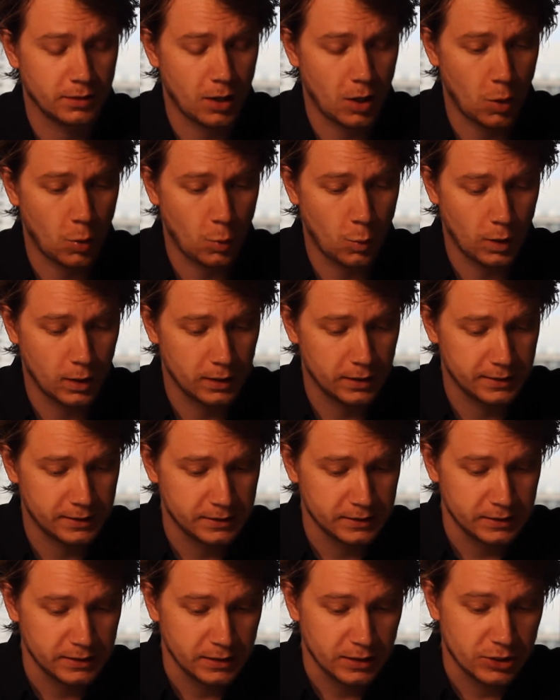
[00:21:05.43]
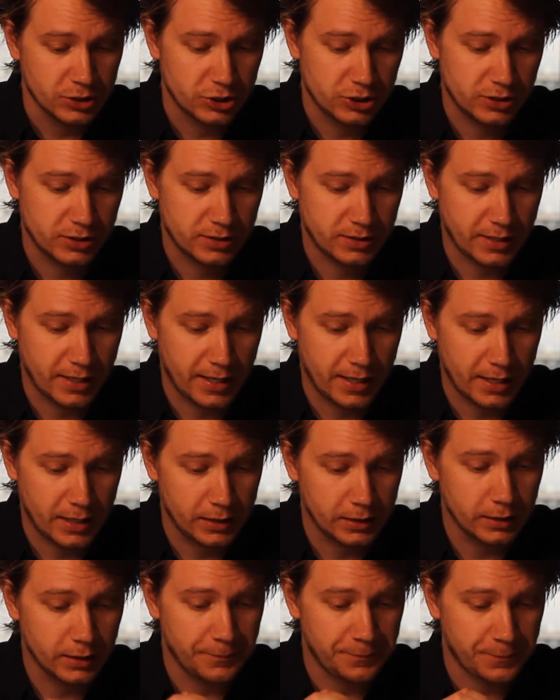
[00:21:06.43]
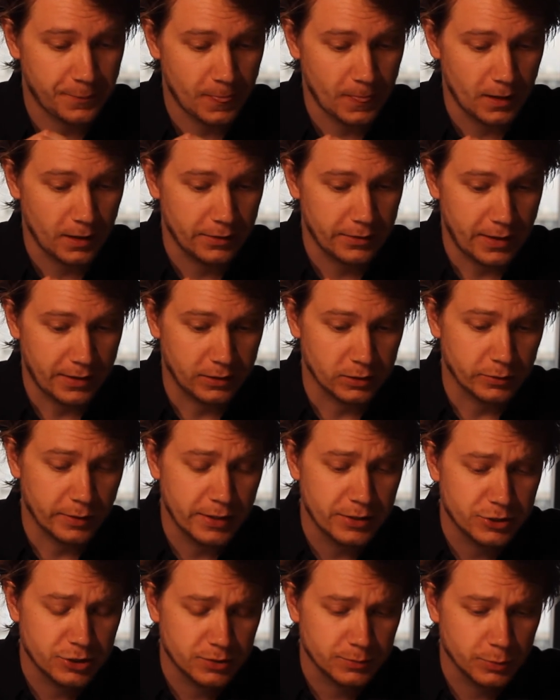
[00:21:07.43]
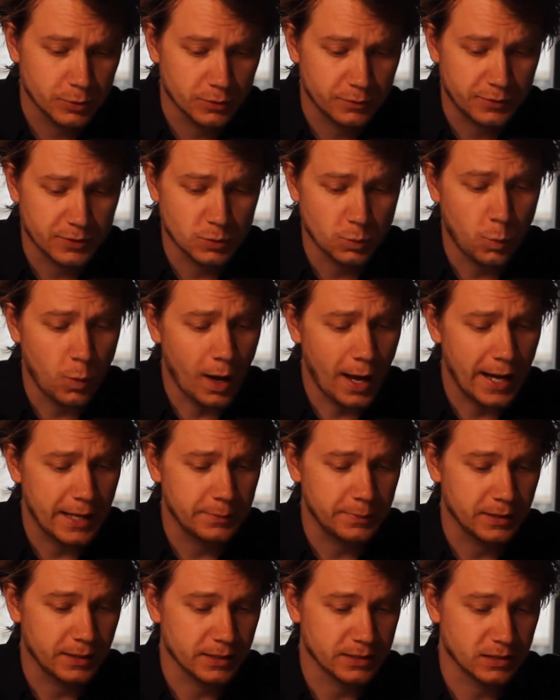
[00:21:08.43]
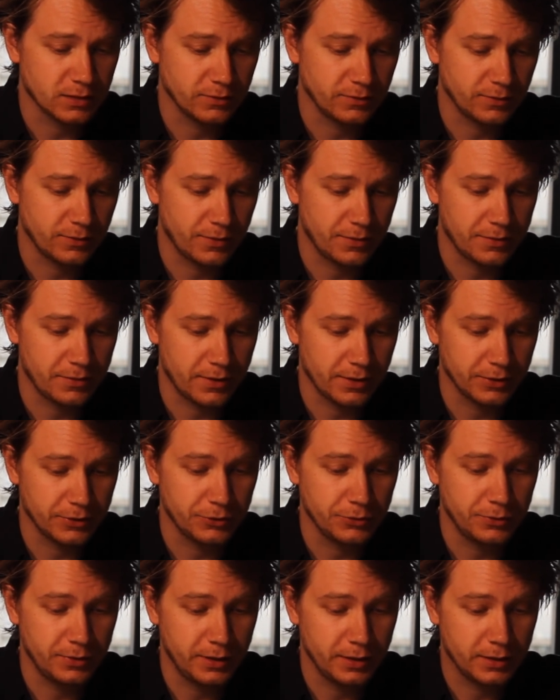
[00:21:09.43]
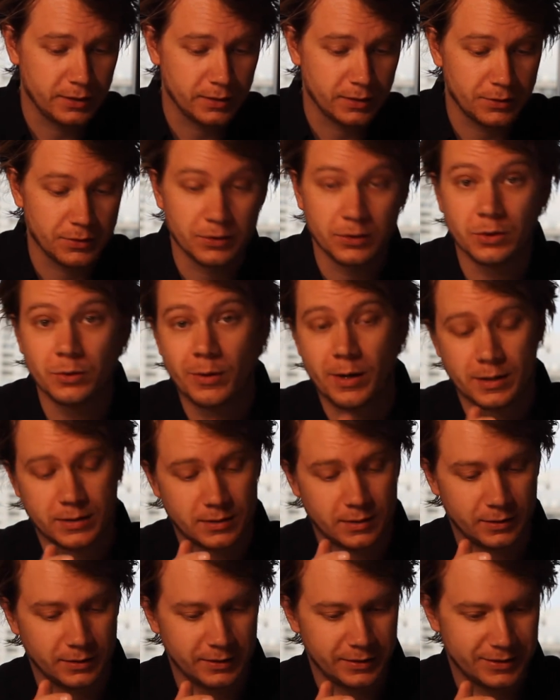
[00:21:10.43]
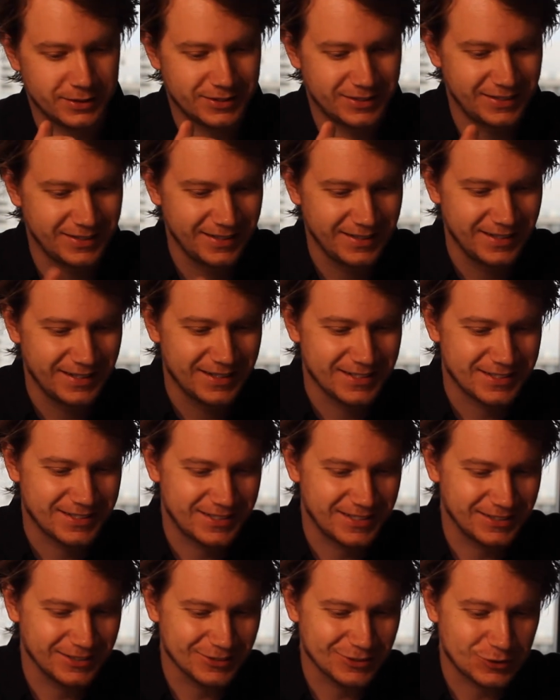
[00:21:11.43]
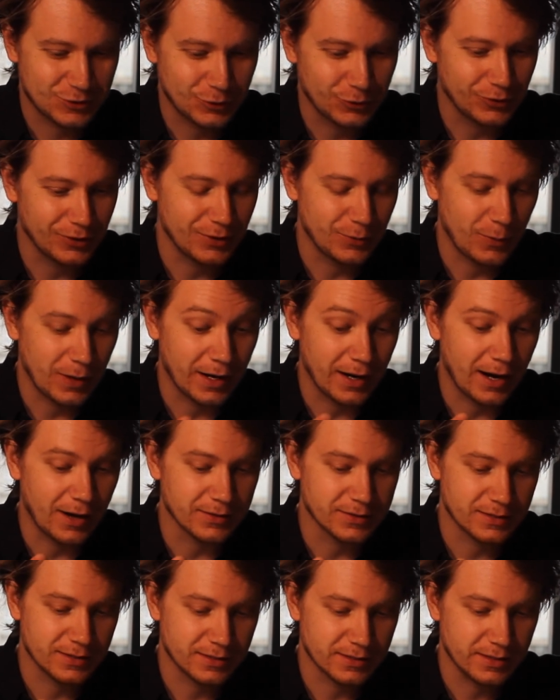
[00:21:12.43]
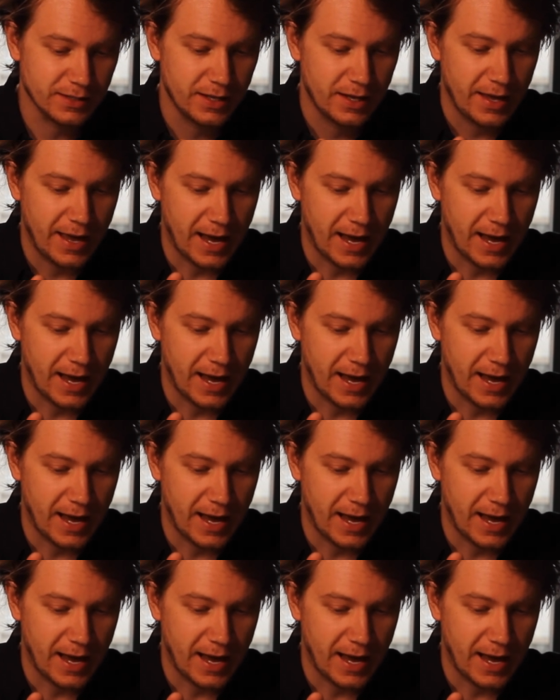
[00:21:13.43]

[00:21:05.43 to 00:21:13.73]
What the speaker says: Co., she said that the range and proof is wide because of their unique, in the US at least, single-story warehouses.